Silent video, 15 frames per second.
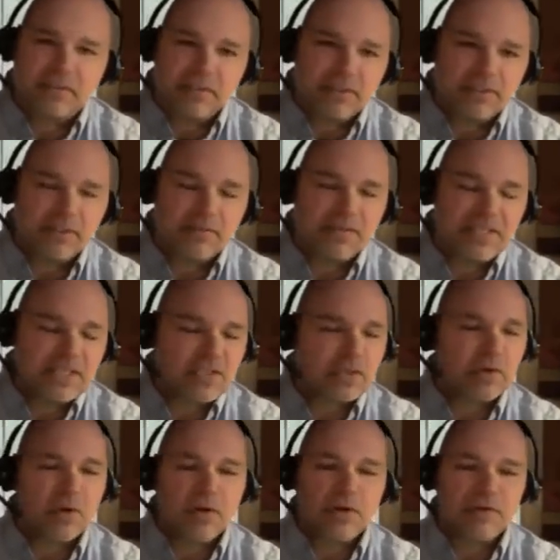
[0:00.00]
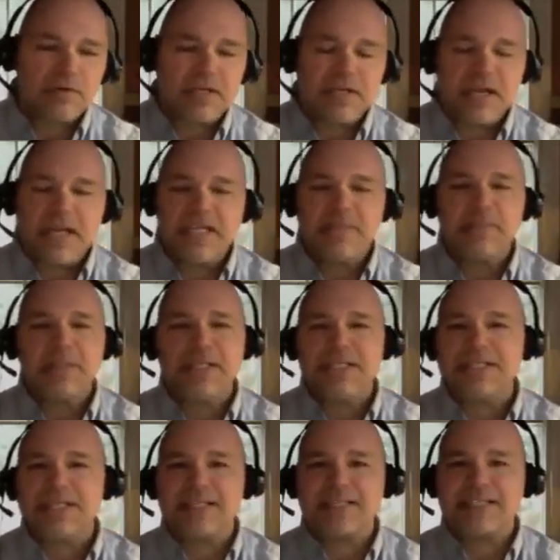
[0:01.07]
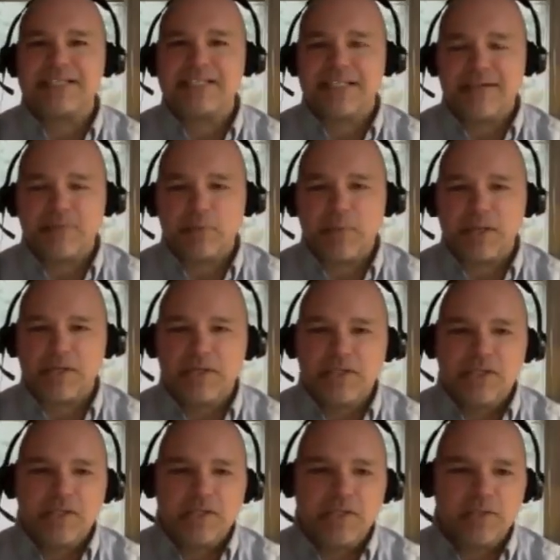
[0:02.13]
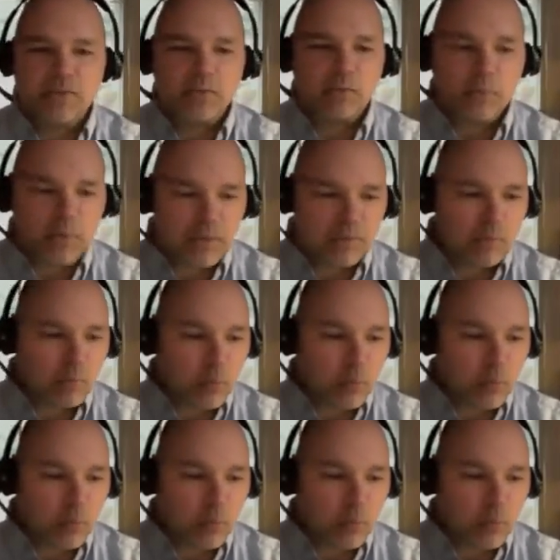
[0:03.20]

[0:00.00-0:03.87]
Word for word: you know these are all anybody at, at this level you know with,